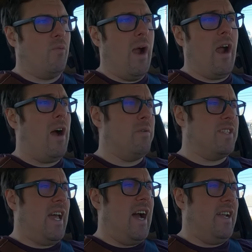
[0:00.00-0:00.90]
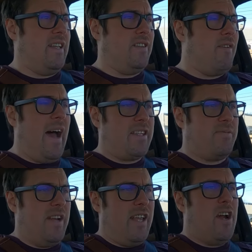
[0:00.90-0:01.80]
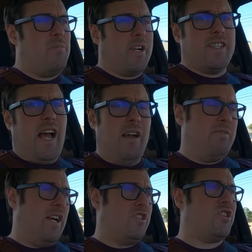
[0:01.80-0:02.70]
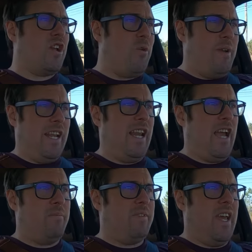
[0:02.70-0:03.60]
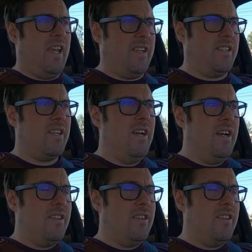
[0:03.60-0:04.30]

where I was at in the last video because I have done so many damn things.